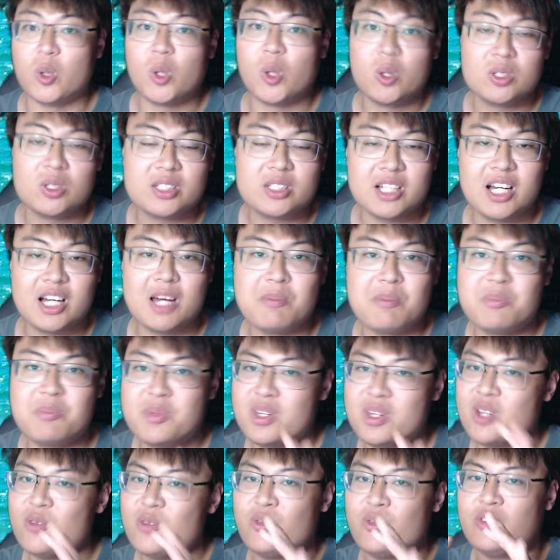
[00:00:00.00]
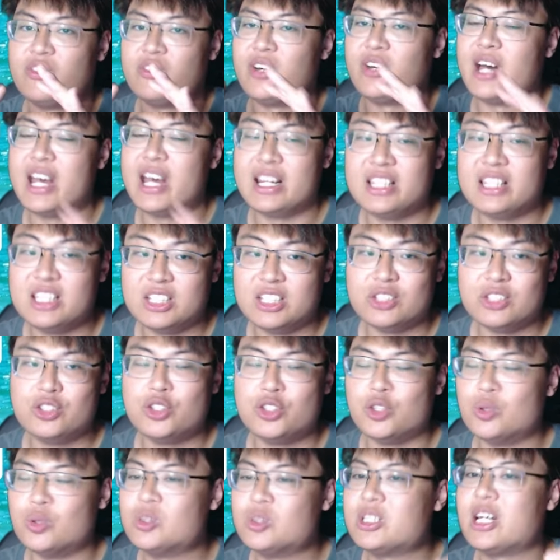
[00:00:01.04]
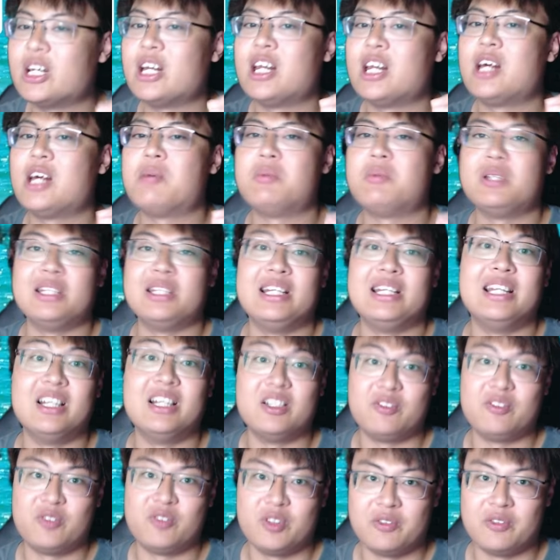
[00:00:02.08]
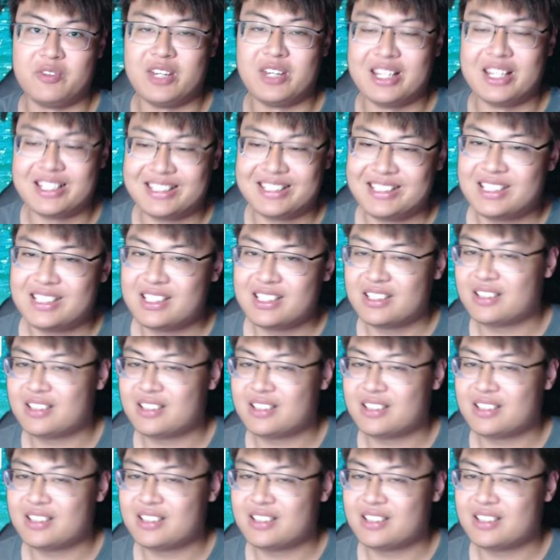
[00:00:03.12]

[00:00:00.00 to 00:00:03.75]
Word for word: a long time without any issues, and I'm in love with it.